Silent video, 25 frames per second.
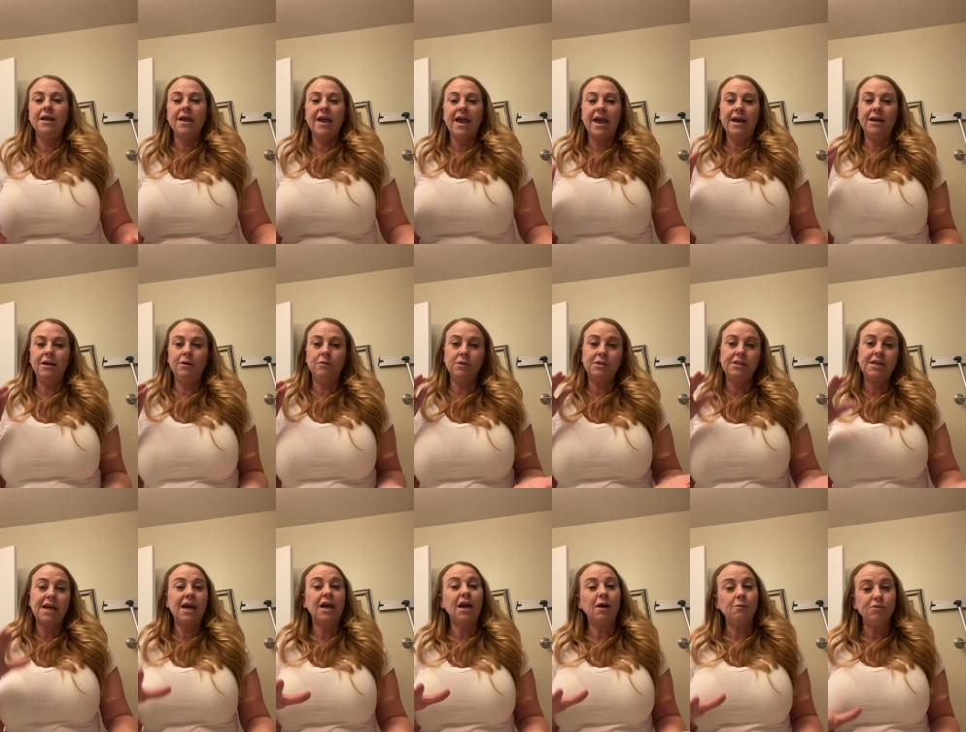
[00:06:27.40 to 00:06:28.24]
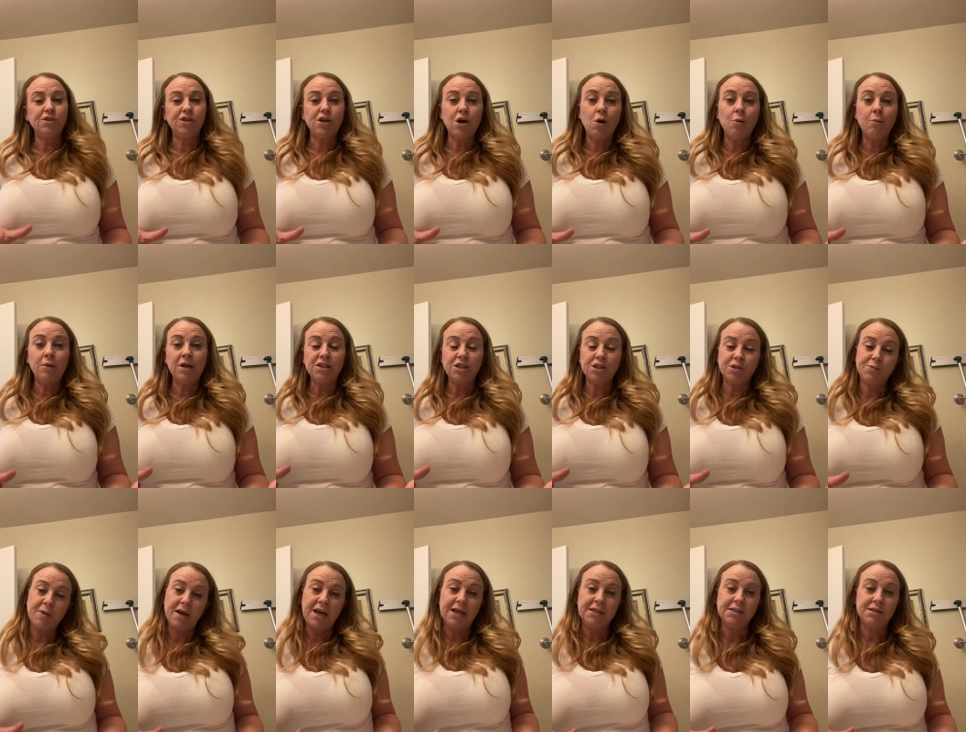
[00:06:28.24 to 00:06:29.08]
and it would take up so much
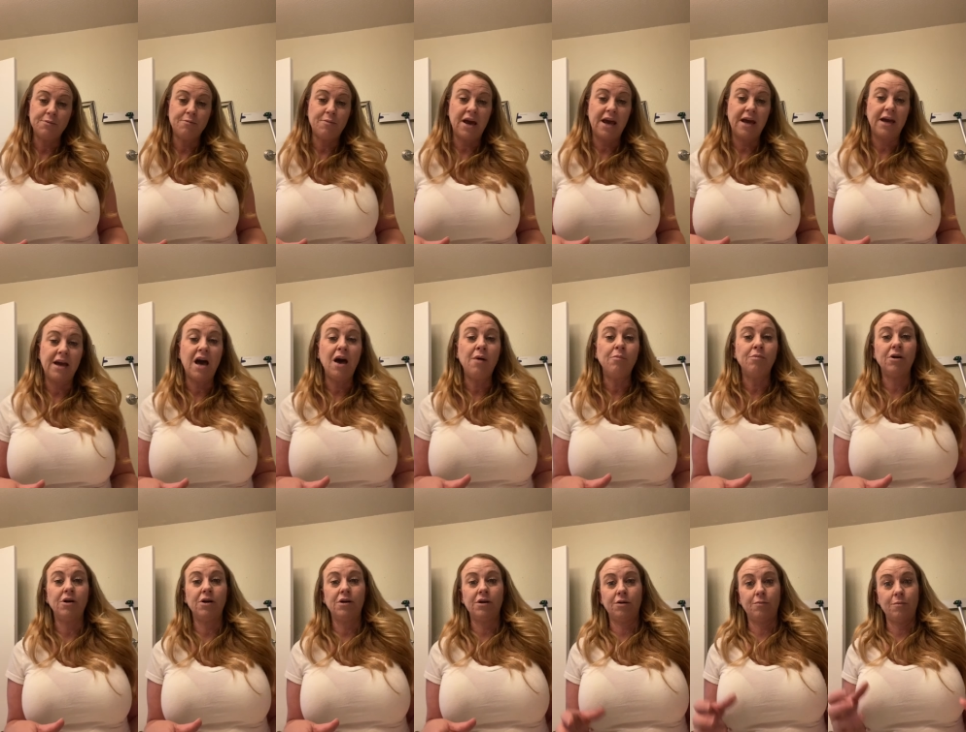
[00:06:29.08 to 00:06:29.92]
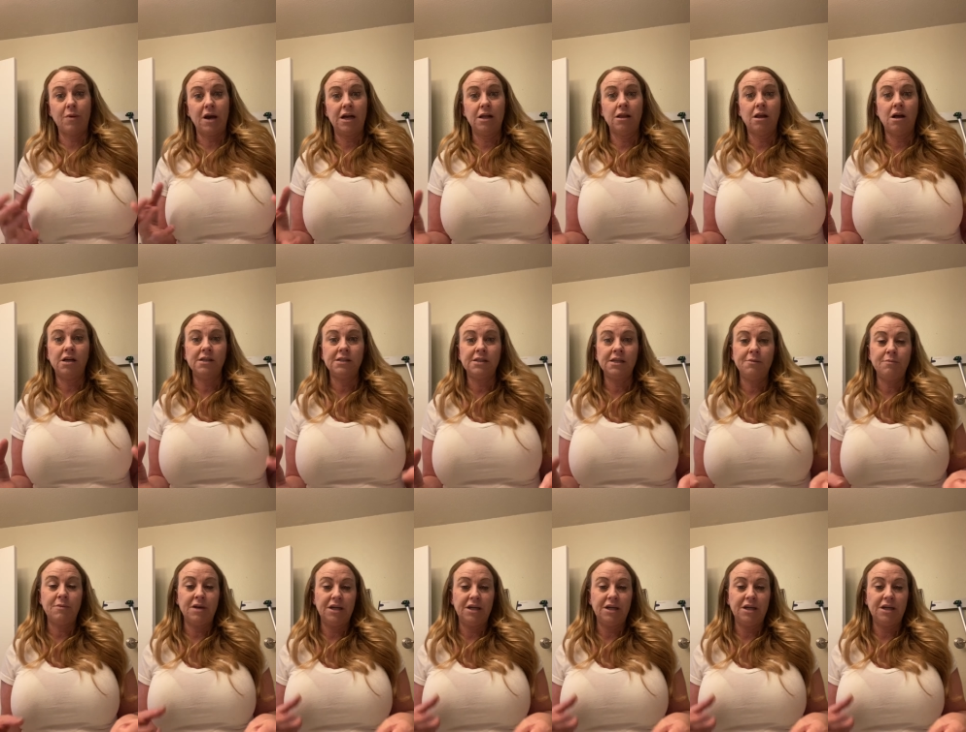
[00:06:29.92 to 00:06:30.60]
space in my cupboard or my closet,